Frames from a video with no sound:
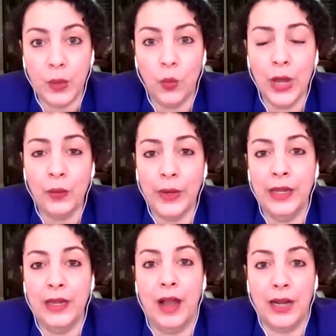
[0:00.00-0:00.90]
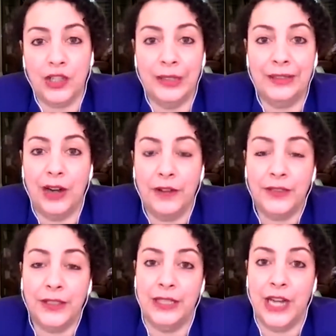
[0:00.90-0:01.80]
where we actually
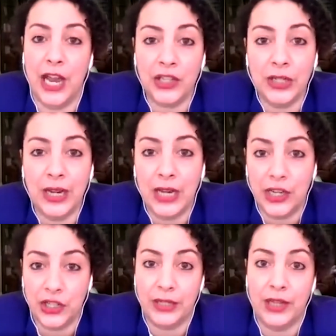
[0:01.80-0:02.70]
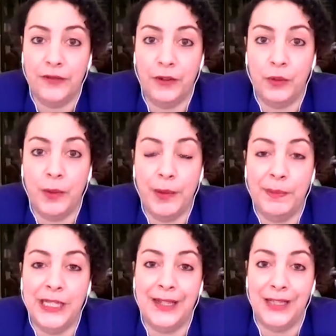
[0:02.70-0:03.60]
drafted a national agenda for women,
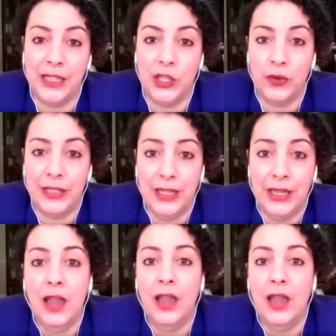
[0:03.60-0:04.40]
peace and security.